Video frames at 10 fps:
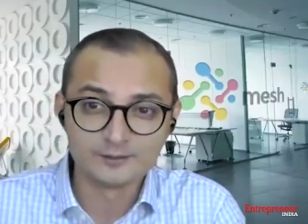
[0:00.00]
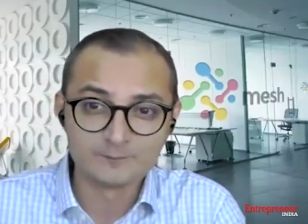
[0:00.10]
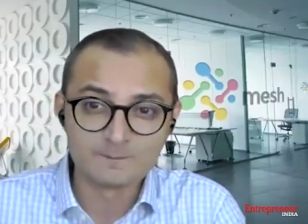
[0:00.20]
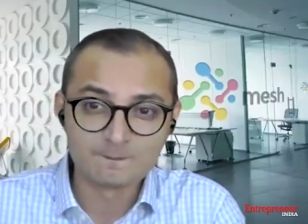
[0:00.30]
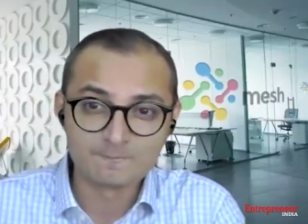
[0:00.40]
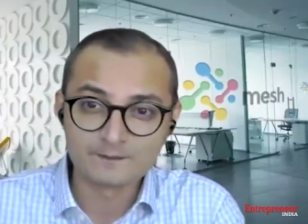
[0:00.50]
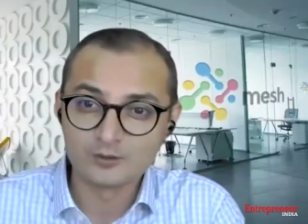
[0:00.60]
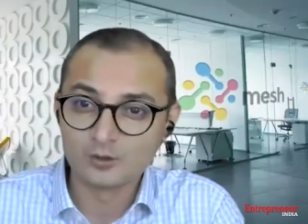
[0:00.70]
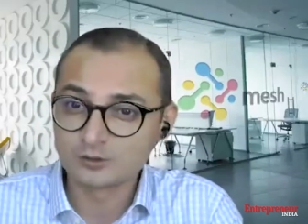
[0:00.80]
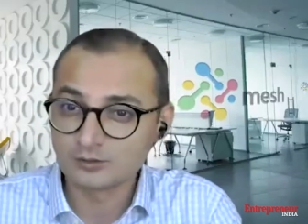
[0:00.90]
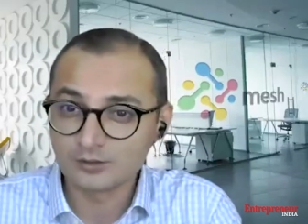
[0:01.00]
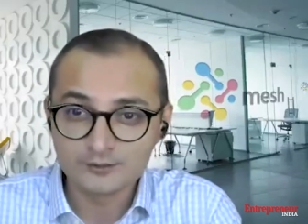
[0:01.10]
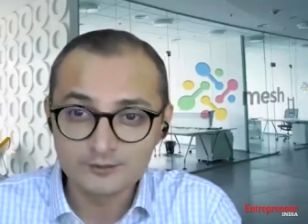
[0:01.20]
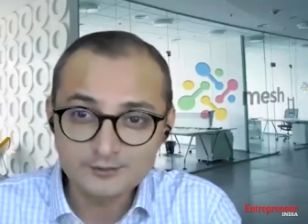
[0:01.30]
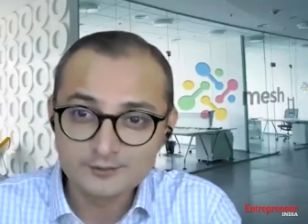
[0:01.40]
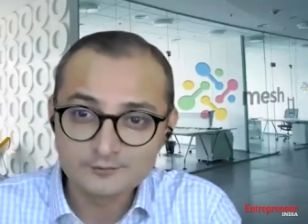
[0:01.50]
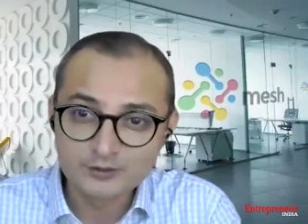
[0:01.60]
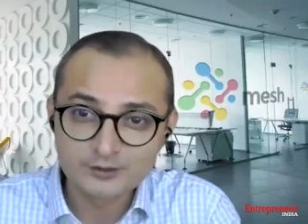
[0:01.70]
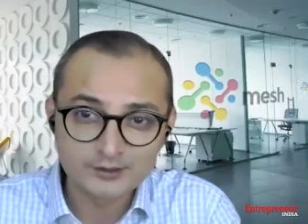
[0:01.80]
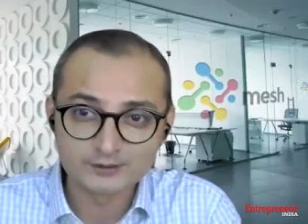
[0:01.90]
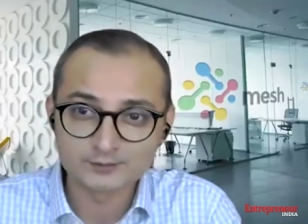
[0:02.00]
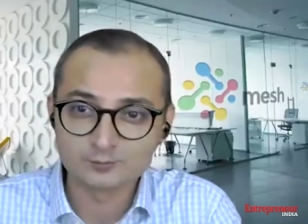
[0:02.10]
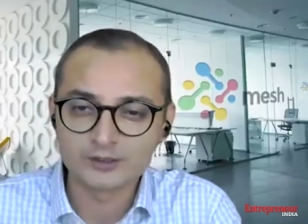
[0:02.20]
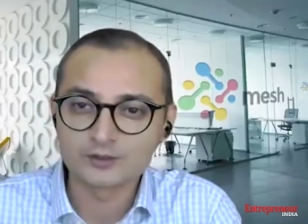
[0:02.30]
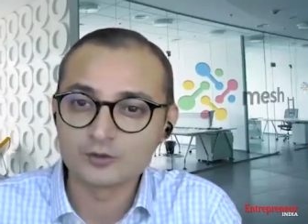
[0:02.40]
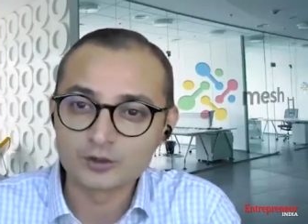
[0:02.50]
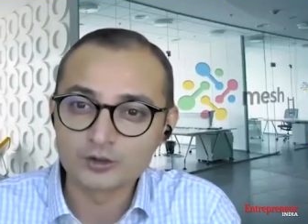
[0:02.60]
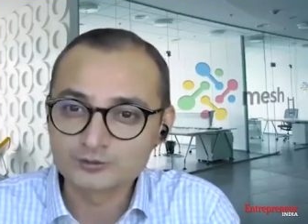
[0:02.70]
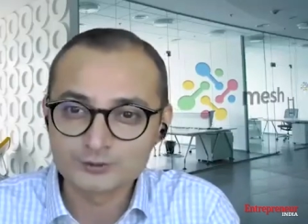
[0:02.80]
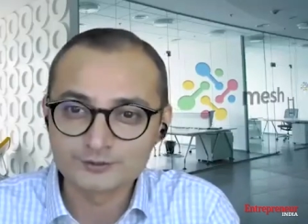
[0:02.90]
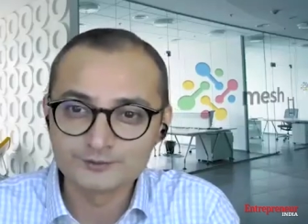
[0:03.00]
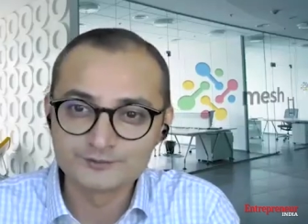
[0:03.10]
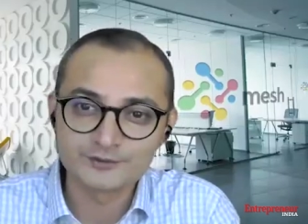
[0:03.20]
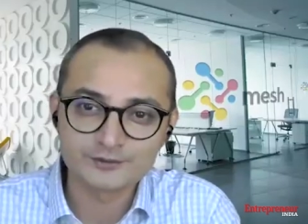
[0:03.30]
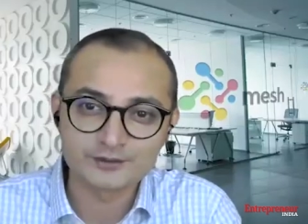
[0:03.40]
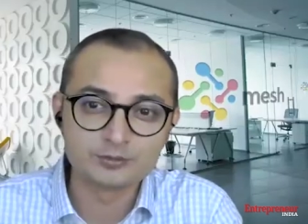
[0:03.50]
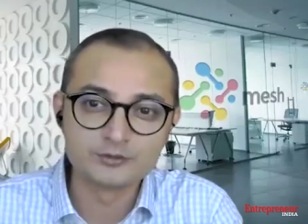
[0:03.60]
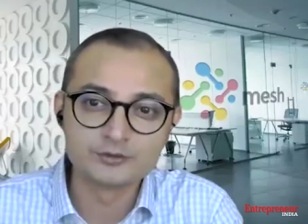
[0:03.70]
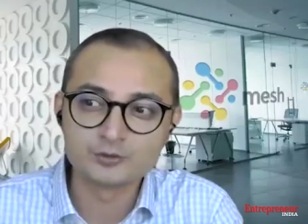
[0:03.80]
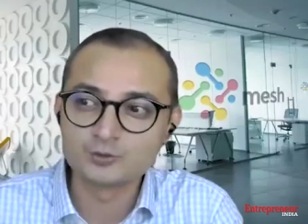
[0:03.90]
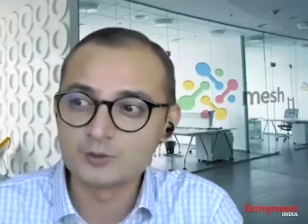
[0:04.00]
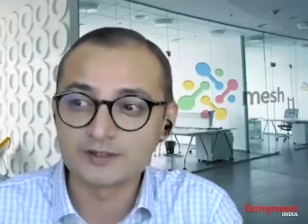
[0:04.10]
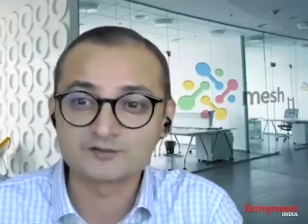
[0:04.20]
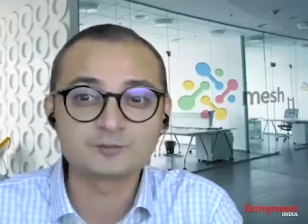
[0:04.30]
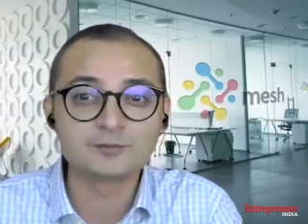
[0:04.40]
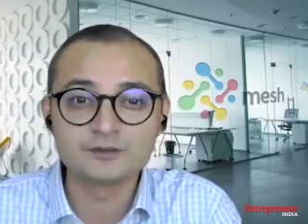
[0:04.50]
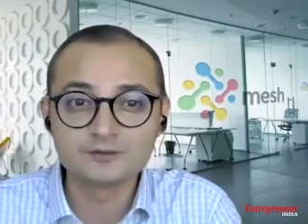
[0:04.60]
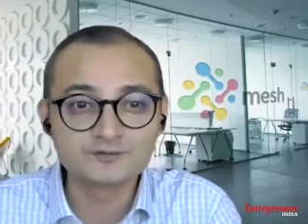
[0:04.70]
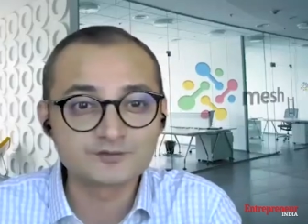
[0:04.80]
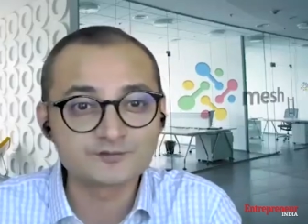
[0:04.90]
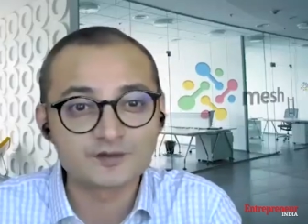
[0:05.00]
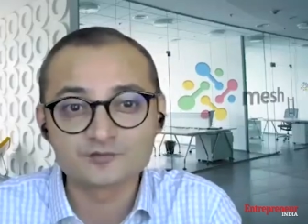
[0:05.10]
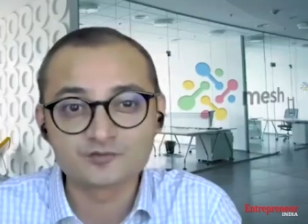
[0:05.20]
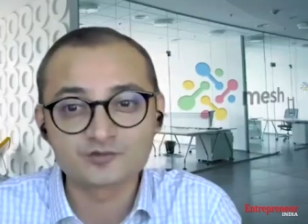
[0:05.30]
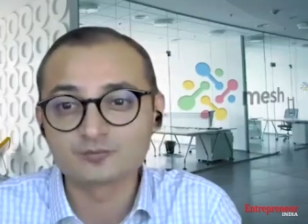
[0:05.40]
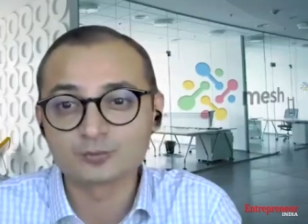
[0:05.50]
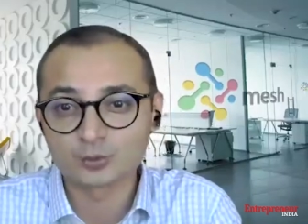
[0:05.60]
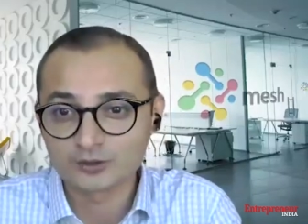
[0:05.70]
um, on any given day where knowledge workers are able to experience a sense of